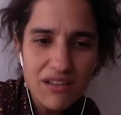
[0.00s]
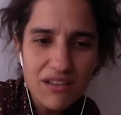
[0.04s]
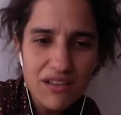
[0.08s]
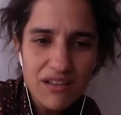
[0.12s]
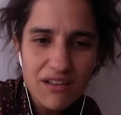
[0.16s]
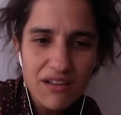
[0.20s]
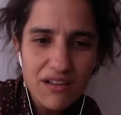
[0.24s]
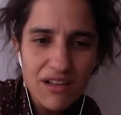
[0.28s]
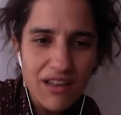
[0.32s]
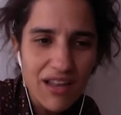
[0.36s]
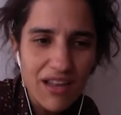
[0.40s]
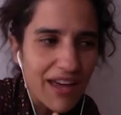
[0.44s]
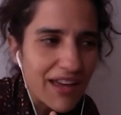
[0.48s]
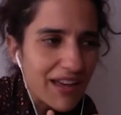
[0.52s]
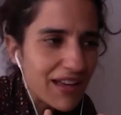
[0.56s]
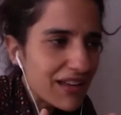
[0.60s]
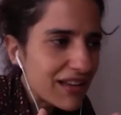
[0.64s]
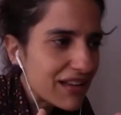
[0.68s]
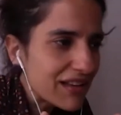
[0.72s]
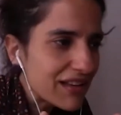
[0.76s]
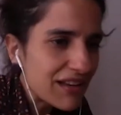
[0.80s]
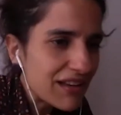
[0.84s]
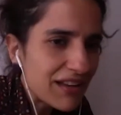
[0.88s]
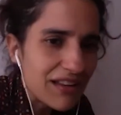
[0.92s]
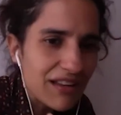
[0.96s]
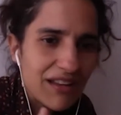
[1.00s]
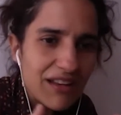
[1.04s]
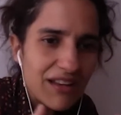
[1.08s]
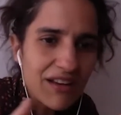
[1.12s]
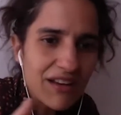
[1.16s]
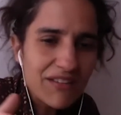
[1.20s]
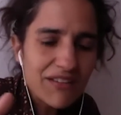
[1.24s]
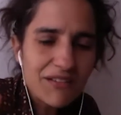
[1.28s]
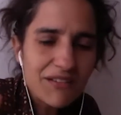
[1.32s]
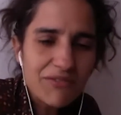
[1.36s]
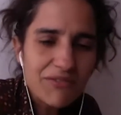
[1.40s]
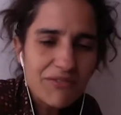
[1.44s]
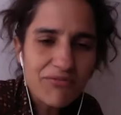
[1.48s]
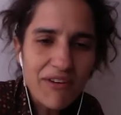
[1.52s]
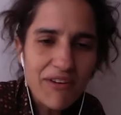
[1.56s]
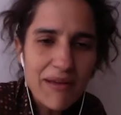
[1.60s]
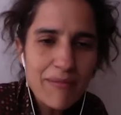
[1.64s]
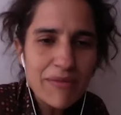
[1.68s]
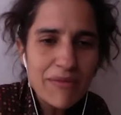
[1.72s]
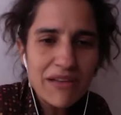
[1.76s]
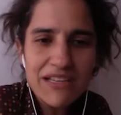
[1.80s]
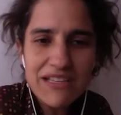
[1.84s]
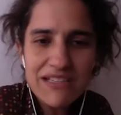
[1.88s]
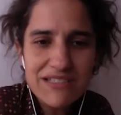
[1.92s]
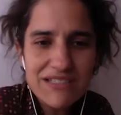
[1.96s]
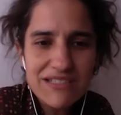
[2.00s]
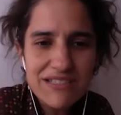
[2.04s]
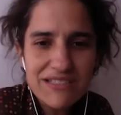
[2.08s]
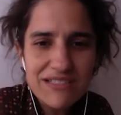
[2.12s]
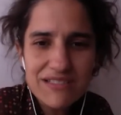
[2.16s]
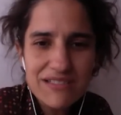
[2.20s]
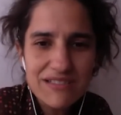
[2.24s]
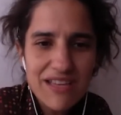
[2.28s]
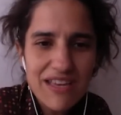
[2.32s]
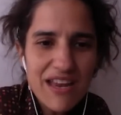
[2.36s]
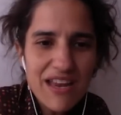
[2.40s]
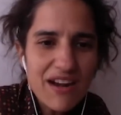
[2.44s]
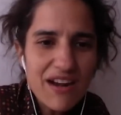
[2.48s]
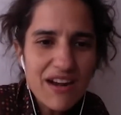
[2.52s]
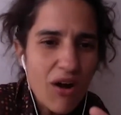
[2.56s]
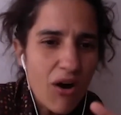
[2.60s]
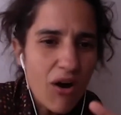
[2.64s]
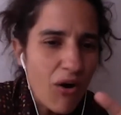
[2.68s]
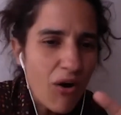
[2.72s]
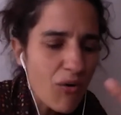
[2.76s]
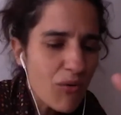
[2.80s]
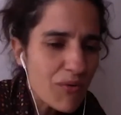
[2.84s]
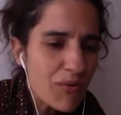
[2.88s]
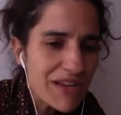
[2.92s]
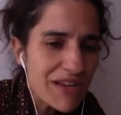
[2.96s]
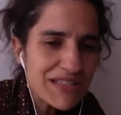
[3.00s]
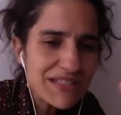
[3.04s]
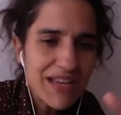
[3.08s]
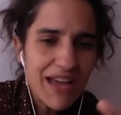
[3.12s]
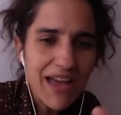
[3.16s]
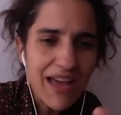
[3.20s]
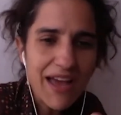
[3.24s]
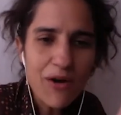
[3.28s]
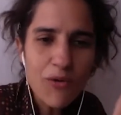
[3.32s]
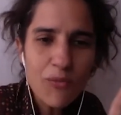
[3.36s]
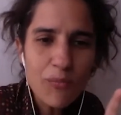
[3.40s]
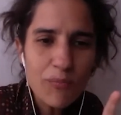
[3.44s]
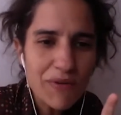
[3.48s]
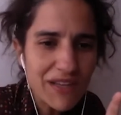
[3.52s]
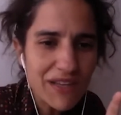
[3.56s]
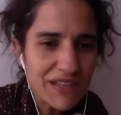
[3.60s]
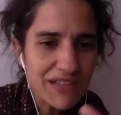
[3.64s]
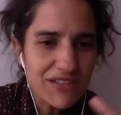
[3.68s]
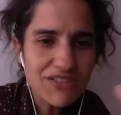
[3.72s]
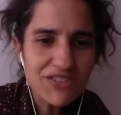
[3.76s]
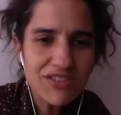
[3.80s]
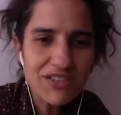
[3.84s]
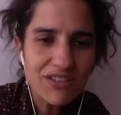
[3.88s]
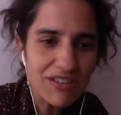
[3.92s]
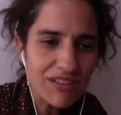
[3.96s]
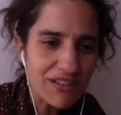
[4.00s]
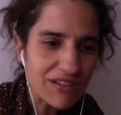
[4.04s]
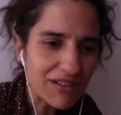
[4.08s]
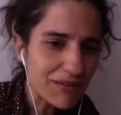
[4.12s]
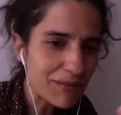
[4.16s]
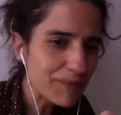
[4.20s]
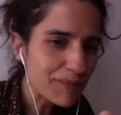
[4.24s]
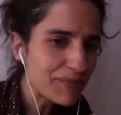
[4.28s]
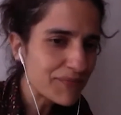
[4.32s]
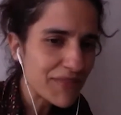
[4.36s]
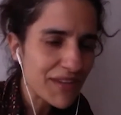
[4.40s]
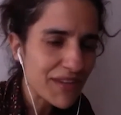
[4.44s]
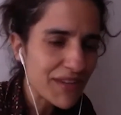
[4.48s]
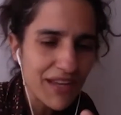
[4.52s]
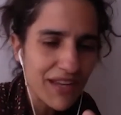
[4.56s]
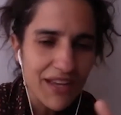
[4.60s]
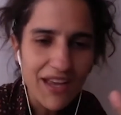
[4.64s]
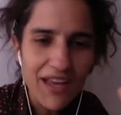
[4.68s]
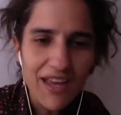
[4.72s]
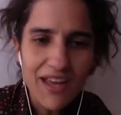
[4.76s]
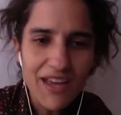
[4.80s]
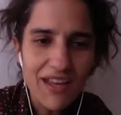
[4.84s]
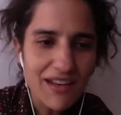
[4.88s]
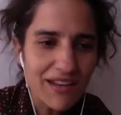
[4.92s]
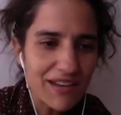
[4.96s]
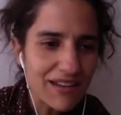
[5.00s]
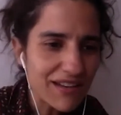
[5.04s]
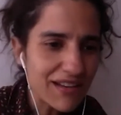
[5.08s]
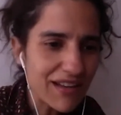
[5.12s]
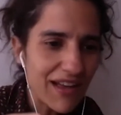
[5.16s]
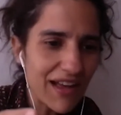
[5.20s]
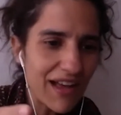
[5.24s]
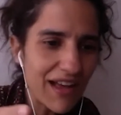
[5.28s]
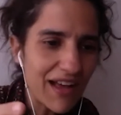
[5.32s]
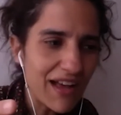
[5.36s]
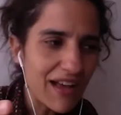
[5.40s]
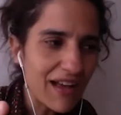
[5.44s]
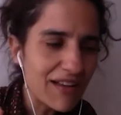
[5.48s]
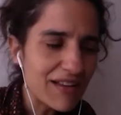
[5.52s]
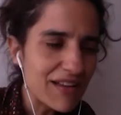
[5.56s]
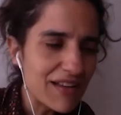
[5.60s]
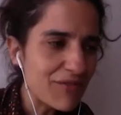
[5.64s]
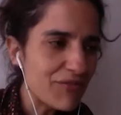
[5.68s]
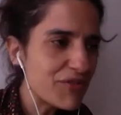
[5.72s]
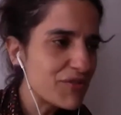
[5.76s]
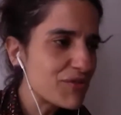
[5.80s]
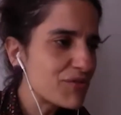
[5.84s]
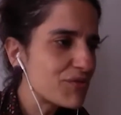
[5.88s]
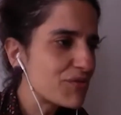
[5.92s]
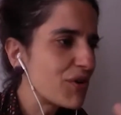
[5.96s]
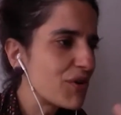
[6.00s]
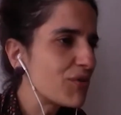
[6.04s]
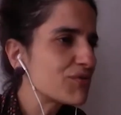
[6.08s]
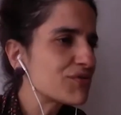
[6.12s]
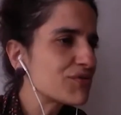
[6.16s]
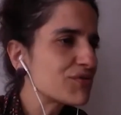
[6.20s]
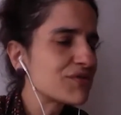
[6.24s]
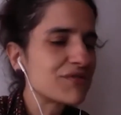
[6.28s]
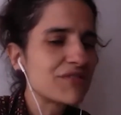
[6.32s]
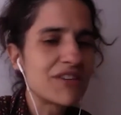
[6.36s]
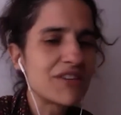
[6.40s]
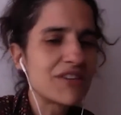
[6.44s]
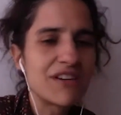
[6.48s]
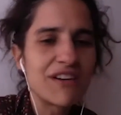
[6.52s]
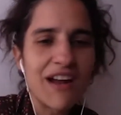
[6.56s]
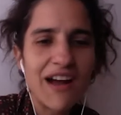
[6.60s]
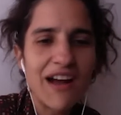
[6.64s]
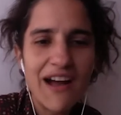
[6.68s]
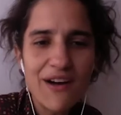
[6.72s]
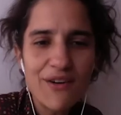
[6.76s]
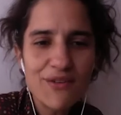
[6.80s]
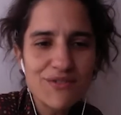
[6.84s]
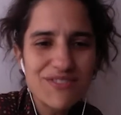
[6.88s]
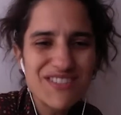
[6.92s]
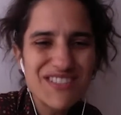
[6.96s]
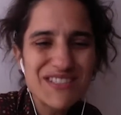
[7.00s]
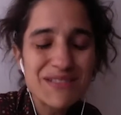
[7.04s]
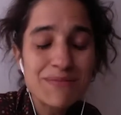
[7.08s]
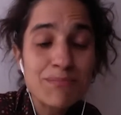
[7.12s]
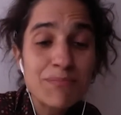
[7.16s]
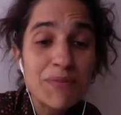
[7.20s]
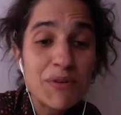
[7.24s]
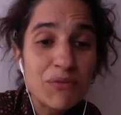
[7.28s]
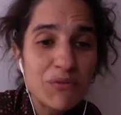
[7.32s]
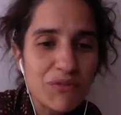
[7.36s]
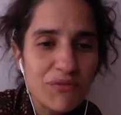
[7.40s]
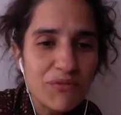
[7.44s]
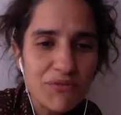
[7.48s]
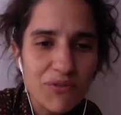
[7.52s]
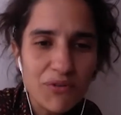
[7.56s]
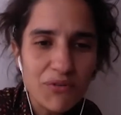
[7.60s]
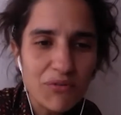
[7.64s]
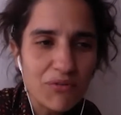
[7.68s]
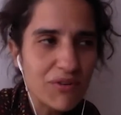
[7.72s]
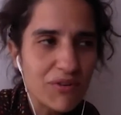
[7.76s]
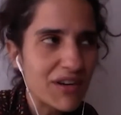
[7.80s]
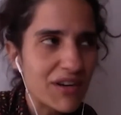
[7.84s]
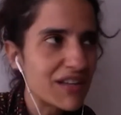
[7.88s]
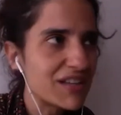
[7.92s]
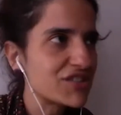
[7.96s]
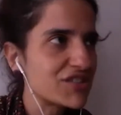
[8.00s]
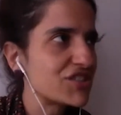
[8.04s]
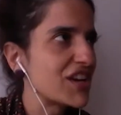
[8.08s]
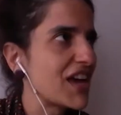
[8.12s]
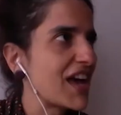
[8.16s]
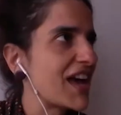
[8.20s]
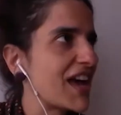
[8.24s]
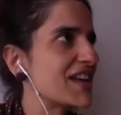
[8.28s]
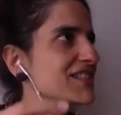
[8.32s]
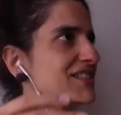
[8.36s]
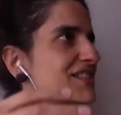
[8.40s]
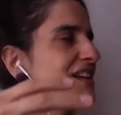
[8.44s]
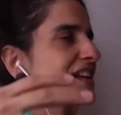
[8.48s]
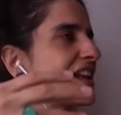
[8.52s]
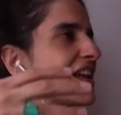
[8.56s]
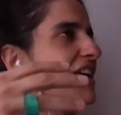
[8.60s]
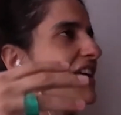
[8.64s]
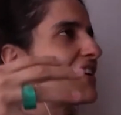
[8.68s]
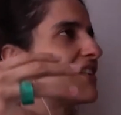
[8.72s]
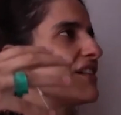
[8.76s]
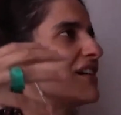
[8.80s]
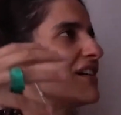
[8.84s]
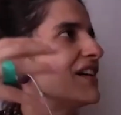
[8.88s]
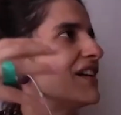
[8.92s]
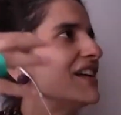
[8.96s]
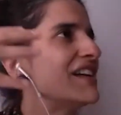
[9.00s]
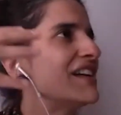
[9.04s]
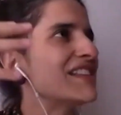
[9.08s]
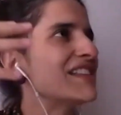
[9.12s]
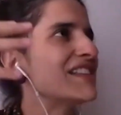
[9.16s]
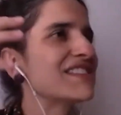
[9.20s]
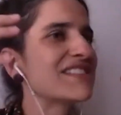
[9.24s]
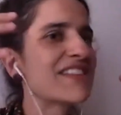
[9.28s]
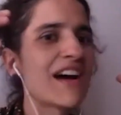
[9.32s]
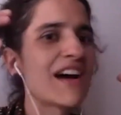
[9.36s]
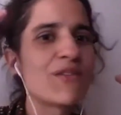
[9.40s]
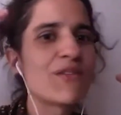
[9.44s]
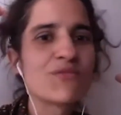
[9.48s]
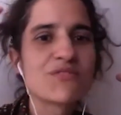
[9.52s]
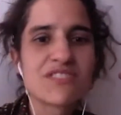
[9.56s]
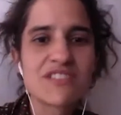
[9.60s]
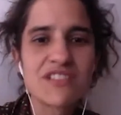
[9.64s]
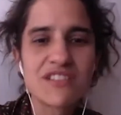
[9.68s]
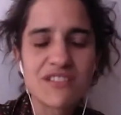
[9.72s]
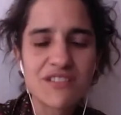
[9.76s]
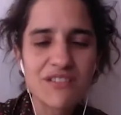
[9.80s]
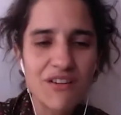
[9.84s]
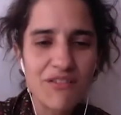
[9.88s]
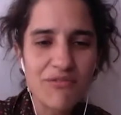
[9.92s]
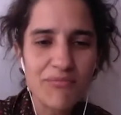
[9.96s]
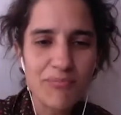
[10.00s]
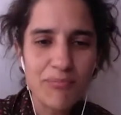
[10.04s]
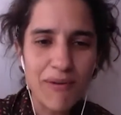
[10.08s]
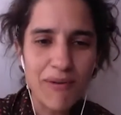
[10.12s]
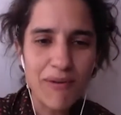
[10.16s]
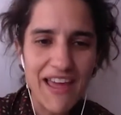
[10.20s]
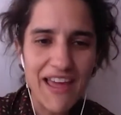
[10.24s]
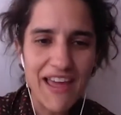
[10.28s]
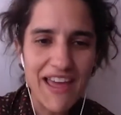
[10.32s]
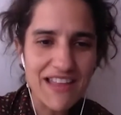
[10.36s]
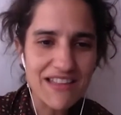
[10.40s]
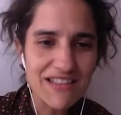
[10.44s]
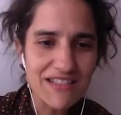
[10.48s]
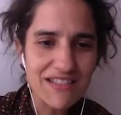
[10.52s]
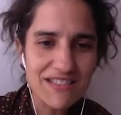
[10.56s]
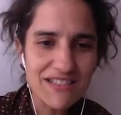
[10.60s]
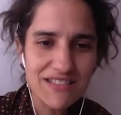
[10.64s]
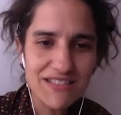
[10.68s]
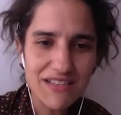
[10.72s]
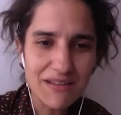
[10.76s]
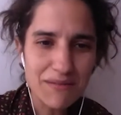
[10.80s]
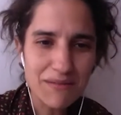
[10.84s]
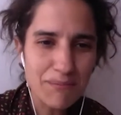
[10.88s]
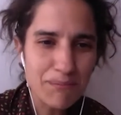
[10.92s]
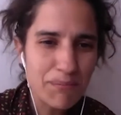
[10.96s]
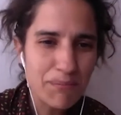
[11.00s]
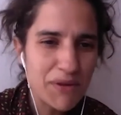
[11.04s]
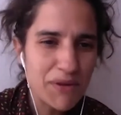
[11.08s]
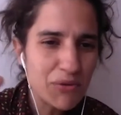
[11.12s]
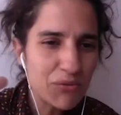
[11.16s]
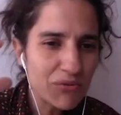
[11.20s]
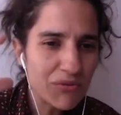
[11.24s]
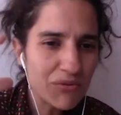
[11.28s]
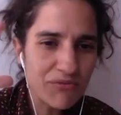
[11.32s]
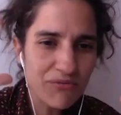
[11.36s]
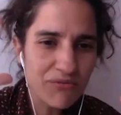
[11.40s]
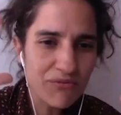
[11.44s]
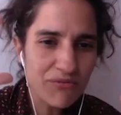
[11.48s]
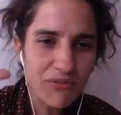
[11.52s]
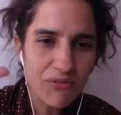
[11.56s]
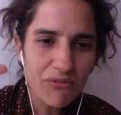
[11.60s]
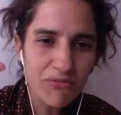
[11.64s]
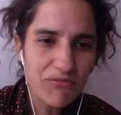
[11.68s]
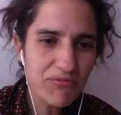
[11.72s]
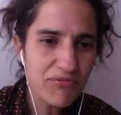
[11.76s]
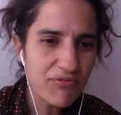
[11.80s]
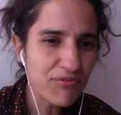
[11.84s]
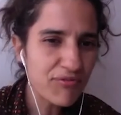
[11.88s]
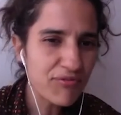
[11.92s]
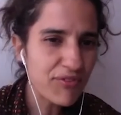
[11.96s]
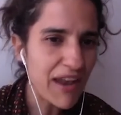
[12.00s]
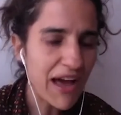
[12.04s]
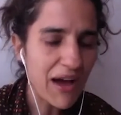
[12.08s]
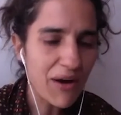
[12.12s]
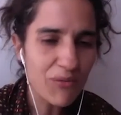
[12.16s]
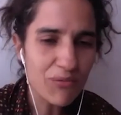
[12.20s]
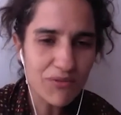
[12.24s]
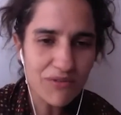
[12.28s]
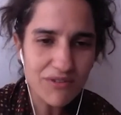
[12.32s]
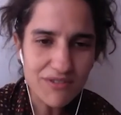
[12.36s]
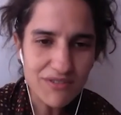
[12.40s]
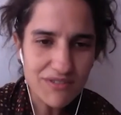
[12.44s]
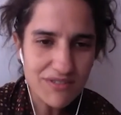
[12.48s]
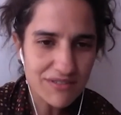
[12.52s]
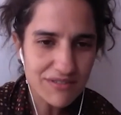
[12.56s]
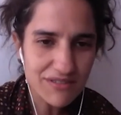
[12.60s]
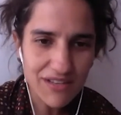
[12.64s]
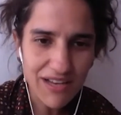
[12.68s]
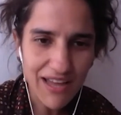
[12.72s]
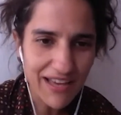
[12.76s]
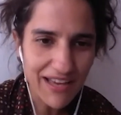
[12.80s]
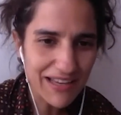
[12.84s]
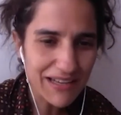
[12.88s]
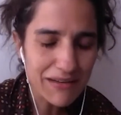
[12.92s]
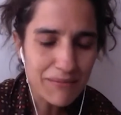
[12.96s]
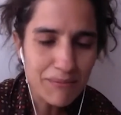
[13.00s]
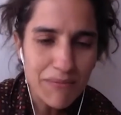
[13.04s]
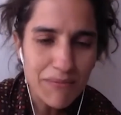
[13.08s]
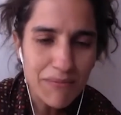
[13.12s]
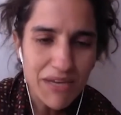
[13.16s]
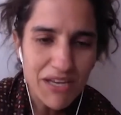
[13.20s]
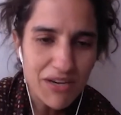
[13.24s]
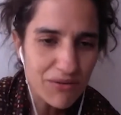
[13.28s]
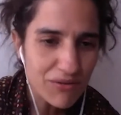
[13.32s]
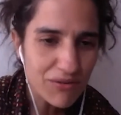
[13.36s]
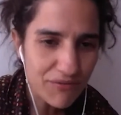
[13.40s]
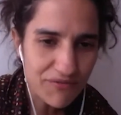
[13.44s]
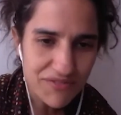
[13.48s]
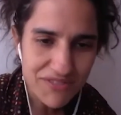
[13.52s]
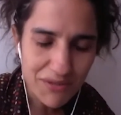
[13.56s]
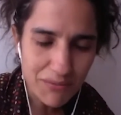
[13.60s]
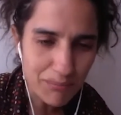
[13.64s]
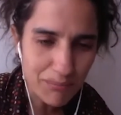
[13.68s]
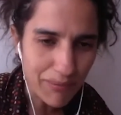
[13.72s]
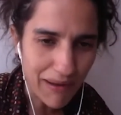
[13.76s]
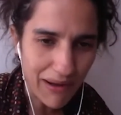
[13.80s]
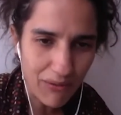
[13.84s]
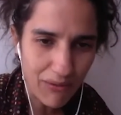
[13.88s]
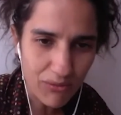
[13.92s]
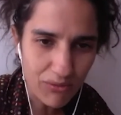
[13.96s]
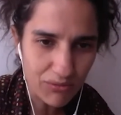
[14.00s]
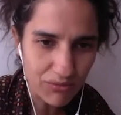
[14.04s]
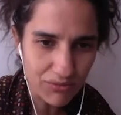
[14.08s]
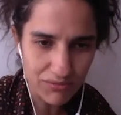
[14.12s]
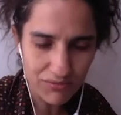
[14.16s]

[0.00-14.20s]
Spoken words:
like in other families. They are always helping each other. And if you go to her house, it's beautiful. She has a lot of thousands of plants and beautiful flowers, like in the middle of São Paulo,